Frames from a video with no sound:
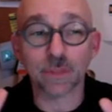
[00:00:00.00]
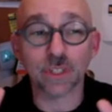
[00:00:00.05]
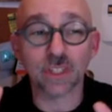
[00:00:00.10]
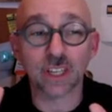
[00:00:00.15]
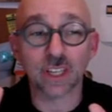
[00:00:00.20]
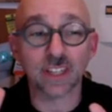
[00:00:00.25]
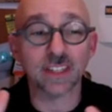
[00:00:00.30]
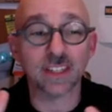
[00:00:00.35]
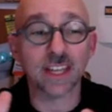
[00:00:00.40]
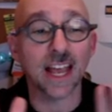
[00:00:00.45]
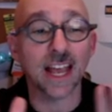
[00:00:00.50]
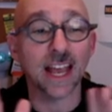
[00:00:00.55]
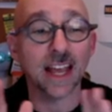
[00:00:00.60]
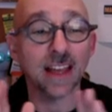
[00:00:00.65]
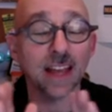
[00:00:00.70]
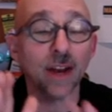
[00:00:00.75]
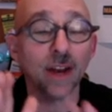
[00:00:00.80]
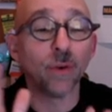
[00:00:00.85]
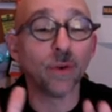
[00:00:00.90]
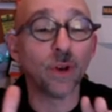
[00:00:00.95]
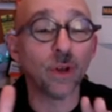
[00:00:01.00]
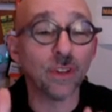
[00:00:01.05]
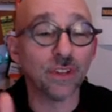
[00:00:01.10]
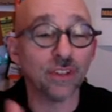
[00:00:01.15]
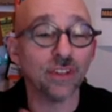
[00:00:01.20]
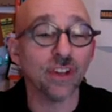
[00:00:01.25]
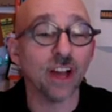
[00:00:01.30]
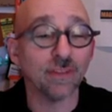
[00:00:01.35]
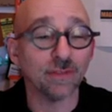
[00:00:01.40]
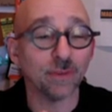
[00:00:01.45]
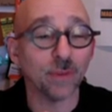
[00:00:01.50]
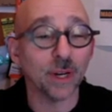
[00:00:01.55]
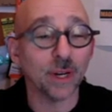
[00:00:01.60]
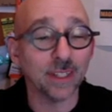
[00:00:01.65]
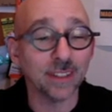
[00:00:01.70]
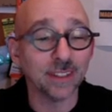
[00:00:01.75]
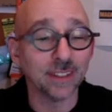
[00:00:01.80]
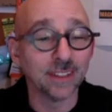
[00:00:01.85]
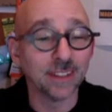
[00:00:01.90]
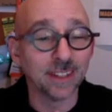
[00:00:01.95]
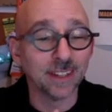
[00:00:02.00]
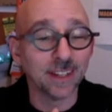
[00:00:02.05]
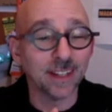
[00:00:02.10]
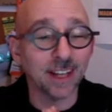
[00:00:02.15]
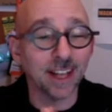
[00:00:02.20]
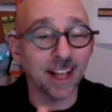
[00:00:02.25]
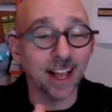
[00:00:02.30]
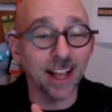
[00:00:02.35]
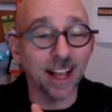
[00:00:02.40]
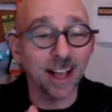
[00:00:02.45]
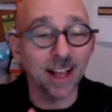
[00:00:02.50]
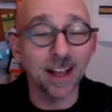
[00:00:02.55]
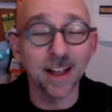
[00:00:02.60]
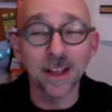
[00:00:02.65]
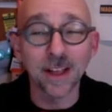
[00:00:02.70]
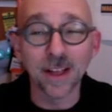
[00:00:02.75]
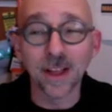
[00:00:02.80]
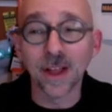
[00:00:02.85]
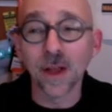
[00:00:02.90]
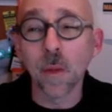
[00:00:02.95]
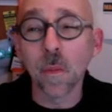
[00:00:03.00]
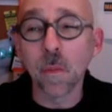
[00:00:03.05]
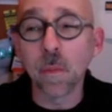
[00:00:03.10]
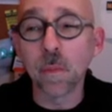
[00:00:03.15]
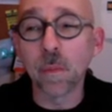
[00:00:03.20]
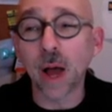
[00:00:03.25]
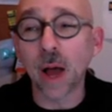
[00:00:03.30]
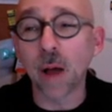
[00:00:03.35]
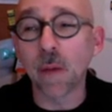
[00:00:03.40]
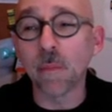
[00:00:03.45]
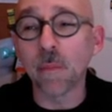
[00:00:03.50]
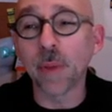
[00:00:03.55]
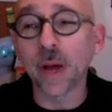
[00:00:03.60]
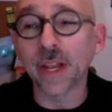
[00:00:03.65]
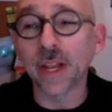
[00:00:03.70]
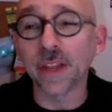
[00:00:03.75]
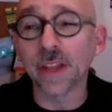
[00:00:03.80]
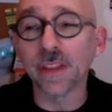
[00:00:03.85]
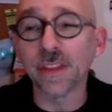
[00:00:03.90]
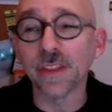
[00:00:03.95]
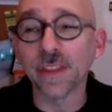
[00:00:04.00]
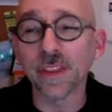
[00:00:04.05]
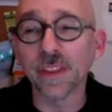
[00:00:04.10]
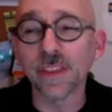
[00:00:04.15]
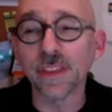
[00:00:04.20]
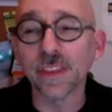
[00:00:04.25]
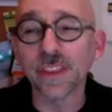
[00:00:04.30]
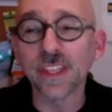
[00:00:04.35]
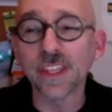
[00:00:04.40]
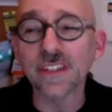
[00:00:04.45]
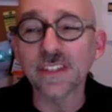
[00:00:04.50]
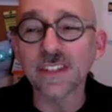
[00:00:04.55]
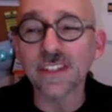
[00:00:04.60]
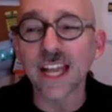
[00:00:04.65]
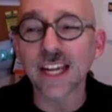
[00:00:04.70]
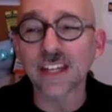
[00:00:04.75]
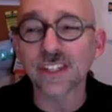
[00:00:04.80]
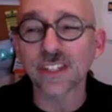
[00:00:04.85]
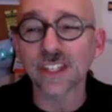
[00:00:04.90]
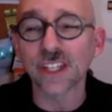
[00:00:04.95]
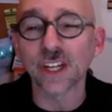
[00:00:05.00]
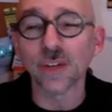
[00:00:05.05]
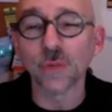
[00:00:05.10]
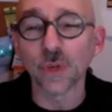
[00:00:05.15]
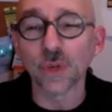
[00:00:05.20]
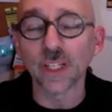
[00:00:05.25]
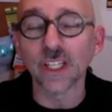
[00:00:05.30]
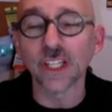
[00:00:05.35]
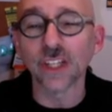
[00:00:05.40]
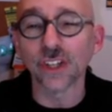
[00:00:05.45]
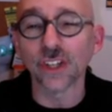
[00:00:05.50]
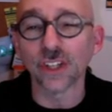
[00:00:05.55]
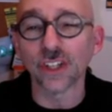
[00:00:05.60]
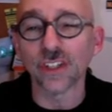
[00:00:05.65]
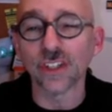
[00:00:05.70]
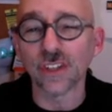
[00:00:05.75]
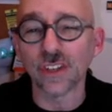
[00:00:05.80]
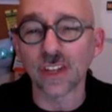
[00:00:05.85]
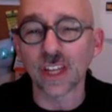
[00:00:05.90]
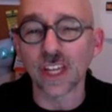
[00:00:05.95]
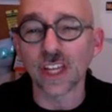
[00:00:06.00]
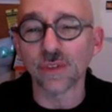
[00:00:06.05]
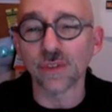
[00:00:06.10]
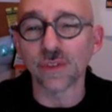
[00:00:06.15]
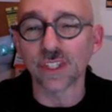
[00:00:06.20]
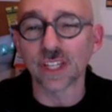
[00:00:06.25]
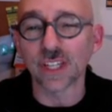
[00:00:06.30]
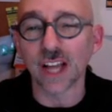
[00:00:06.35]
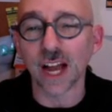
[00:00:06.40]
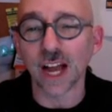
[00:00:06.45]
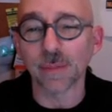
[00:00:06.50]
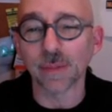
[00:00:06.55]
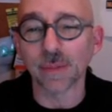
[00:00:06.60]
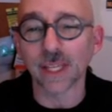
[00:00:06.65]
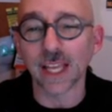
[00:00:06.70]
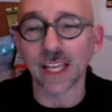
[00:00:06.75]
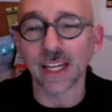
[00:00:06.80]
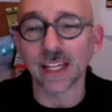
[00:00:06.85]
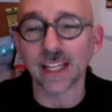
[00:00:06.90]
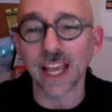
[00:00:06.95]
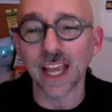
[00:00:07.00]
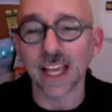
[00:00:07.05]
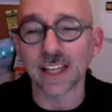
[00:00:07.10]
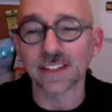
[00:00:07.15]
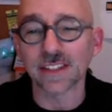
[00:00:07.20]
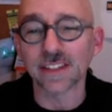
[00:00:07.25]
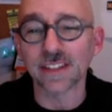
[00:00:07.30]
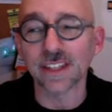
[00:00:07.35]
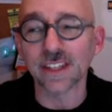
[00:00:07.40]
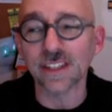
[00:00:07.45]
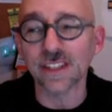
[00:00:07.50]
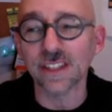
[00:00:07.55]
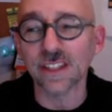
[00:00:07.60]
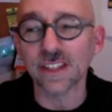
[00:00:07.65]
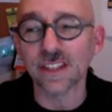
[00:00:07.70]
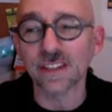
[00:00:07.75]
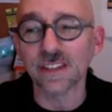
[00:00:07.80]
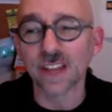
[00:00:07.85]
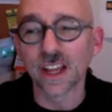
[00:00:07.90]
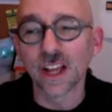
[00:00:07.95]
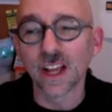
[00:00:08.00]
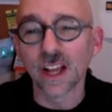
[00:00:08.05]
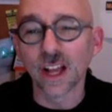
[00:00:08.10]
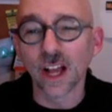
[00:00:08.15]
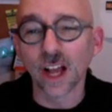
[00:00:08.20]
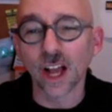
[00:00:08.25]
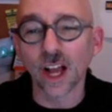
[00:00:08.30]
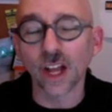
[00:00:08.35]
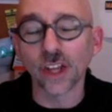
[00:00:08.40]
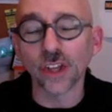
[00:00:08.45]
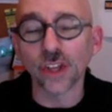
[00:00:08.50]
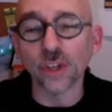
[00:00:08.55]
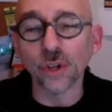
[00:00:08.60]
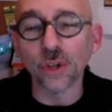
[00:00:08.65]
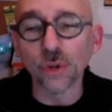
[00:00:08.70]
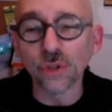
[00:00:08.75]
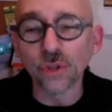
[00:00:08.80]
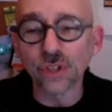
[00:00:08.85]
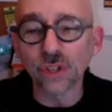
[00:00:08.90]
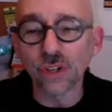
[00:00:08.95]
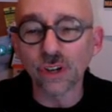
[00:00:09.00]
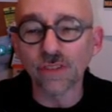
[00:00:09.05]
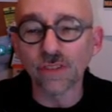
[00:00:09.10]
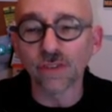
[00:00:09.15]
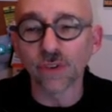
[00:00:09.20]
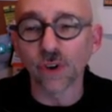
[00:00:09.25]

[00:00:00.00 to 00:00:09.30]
just going to say I don't know the software, but this is actually a really good, interesting, complicated case. This is a user of